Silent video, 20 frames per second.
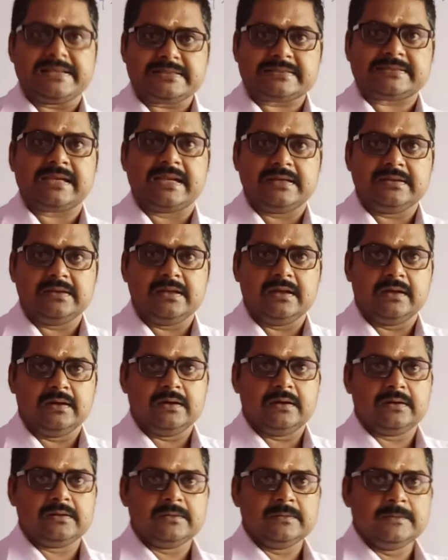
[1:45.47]

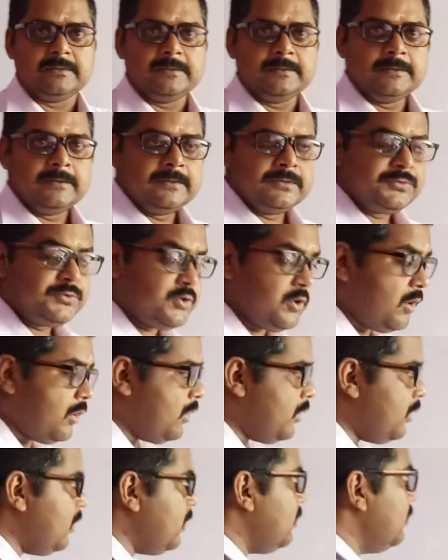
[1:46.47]
standard.
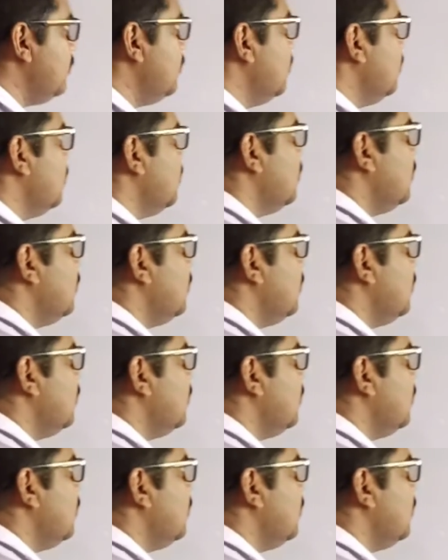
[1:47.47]
So